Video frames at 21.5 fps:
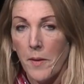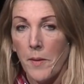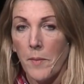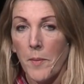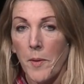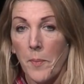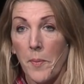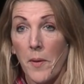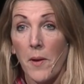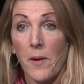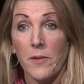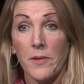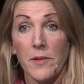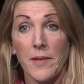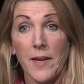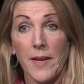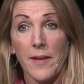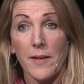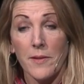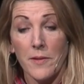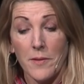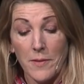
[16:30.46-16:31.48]
But Paul
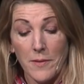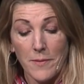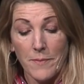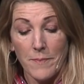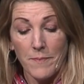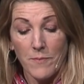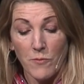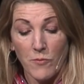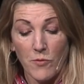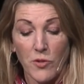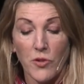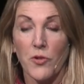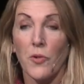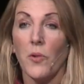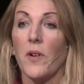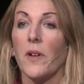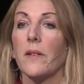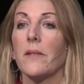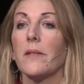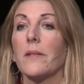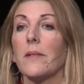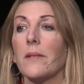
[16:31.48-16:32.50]
says,
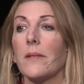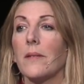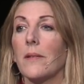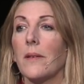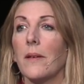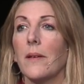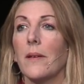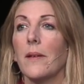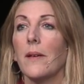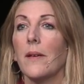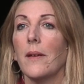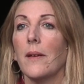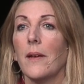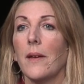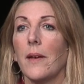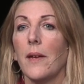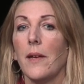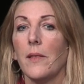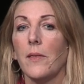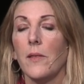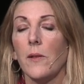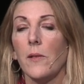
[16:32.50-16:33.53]
rejoice
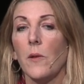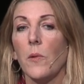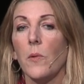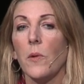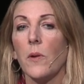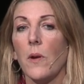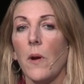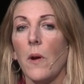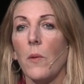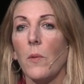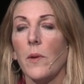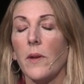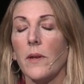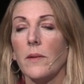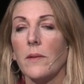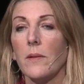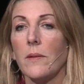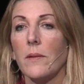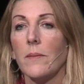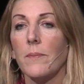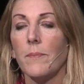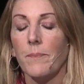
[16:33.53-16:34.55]
in the Lord
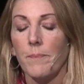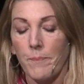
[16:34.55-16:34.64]
always.